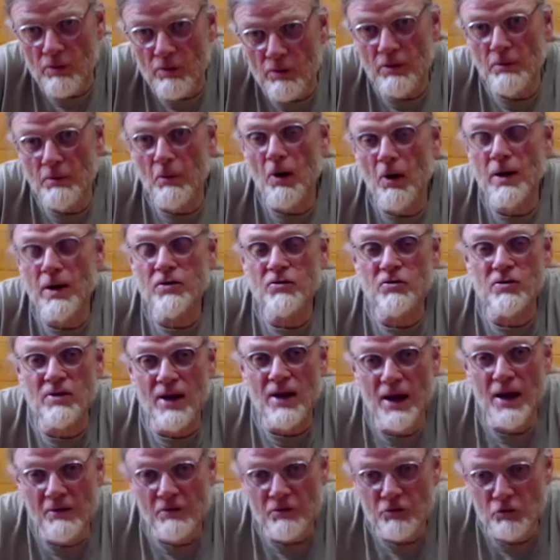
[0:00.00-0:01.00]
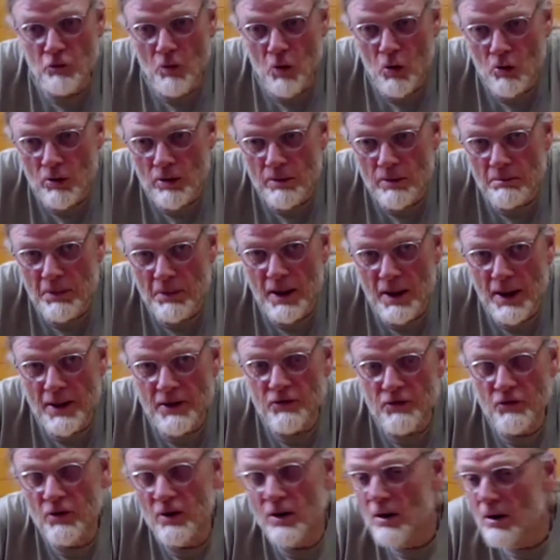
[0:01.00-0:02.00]
The ones that have swollen
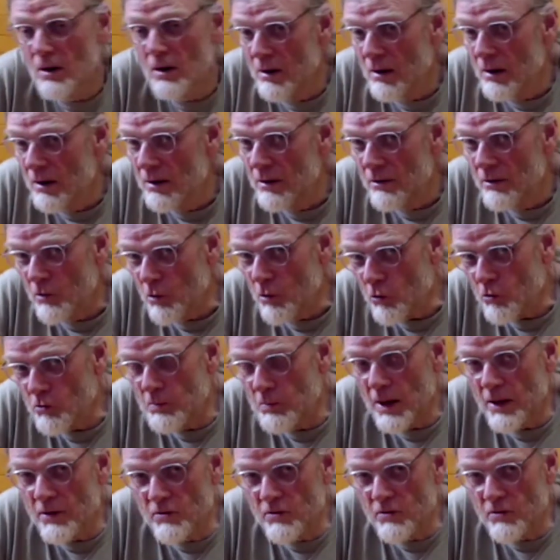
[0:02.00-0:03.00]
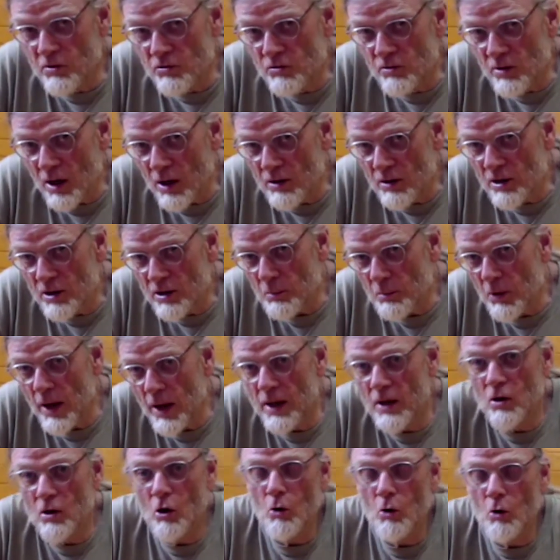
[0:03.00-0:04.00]
buds, those buds are starting to
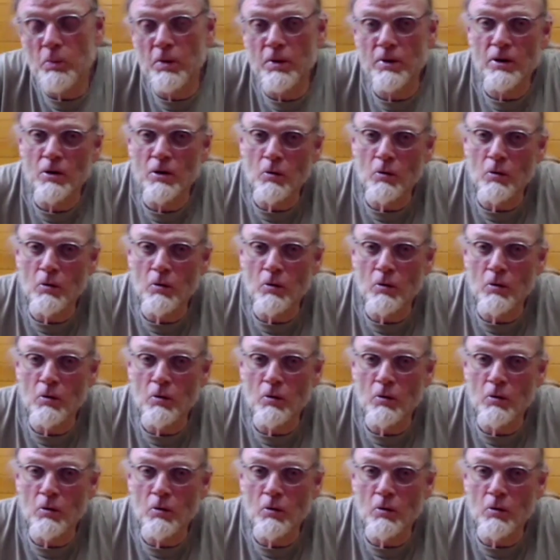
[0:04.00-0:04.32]
break open.